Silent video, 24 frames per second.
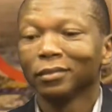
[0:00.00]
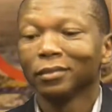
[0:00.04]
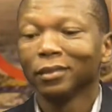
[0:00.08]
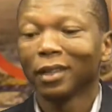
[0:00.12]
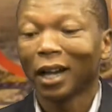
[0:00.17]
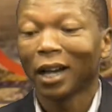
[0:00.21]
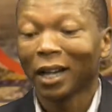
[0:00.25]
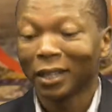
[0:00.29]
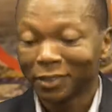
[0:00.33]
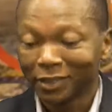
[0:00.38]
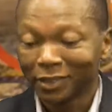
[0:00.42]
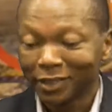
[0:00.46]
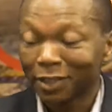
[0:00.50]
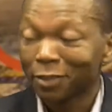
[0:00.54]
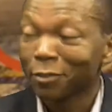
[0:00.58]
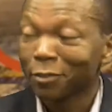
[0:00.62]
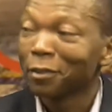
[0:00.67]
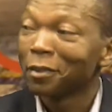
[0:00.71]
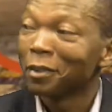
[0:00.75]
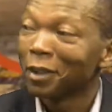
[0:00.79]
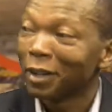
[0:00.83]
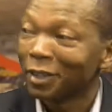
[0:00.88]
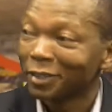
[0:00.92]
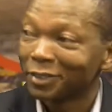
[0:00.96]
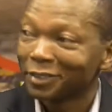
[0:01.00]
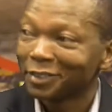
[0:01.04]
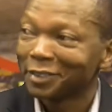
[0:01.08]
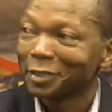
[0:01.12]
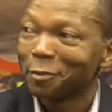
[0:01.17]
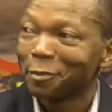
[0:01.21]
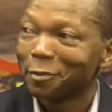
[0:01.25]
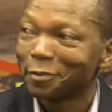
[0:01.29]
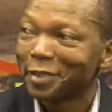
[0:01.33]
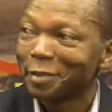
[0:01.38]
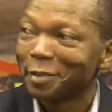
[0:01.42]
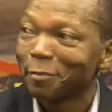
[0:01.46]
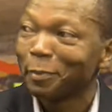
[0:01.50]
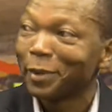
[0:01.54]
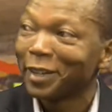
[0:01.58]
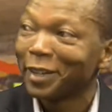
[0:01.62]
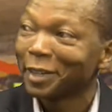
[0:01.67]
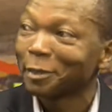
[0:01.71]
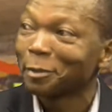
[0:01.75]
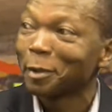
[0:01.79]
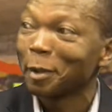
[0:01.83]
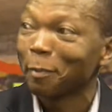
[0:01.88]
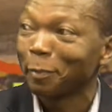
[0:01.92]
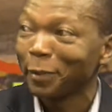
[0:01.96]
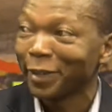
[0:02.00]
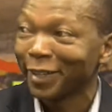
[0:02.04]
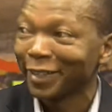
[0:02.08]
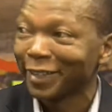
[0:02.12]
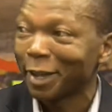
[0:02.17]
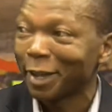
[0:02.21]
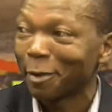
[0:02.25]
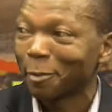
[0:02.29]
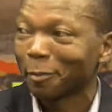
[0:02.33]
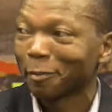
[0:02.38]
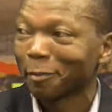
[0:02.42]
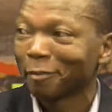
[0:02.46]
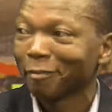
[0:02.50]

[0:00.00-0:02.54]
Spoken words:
As the players we are playing now?